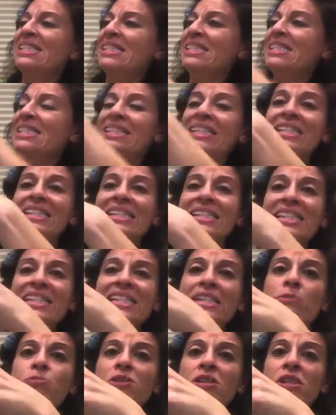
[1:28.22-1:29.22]
And, and it
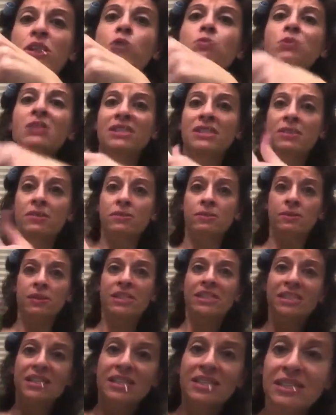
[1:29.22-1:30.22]
keeps opening,
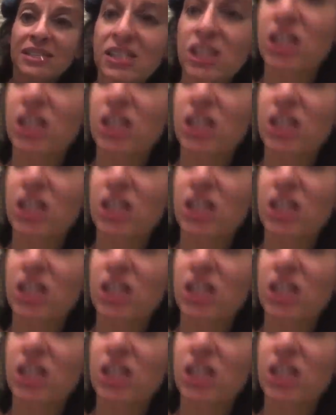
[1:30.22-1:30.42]
I, I